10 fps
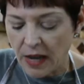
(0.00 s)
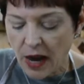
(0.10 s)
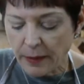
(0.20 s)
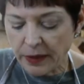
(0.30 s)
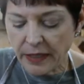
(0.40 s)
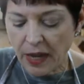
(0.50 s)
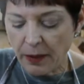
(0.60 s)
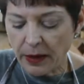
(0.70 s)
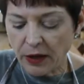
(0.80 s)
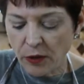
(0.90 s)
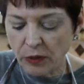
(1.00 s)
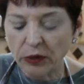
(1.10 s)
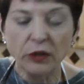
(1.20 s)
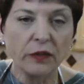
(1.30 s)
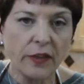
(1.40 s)
I mean, yeah, it might go a
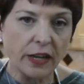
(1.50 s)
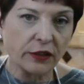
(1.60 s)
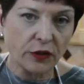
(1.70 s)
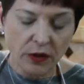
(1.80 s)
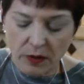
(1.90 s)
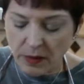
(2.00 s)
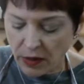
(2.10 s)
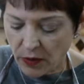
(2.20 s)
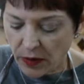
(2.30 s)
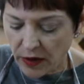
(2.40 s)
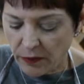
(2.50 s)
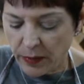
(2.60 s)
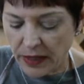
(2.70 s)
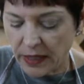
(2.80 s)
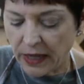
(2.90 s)
little faster in the microwave,
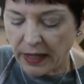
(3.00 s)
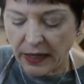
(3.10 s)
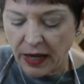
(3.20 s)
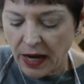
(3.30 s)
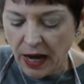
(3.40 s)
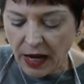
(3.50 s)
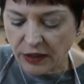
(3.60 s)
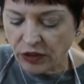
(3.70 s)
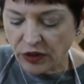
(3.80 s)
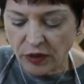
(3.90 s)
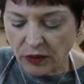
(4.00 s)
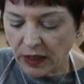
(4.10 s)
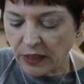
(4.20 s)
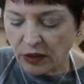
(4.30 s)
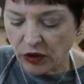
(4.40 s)
but again, I just don't
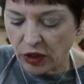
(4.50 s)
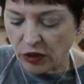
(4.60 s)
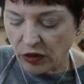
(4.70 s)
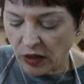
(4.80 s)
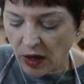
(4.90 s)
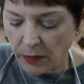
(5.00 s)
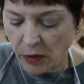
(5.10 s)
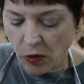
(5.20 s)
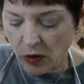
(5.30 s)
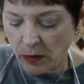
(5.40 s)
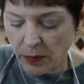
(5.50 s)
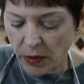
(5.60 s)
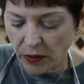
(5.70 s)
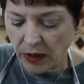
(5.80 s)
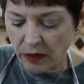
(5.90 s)
like to change the chemical
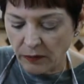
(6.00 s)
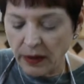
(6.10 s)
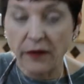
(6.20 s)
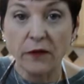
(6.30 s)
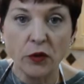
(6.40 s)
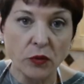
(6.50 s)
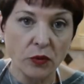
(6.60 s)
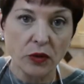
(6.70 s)
component of my food.